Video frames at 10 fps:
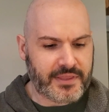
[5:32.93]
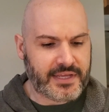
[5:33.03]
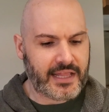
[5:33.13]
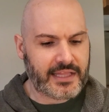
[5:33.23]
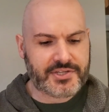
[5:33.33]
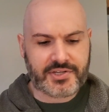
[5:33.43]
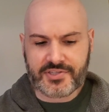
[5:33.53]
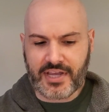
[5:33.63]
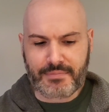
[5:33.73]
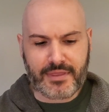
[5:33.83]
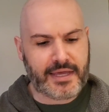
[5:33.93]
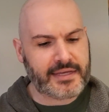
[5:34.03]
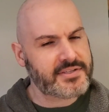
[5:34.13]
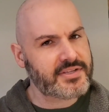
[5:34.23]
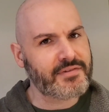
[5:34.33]
Yelich, same
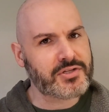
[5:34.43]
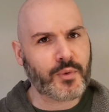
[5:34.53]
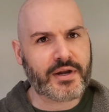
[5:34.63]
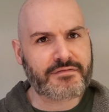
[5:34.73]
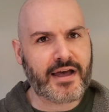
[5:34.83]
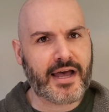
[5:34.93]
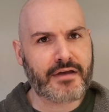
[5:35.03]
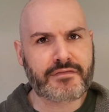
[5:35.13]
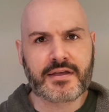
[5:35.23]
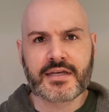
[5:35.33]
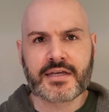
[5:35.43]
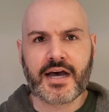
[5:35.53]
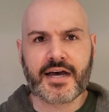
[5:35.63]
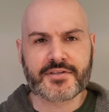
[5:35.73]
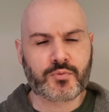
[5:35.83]
thing, 725
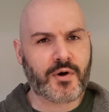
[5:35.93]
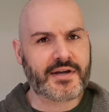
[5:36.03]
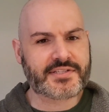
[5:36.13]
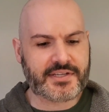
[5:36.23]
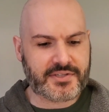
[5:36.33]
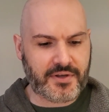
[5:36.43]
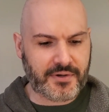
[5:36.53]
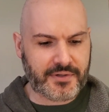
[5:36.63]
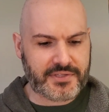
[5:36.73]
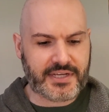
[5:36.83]
is where I see his gold.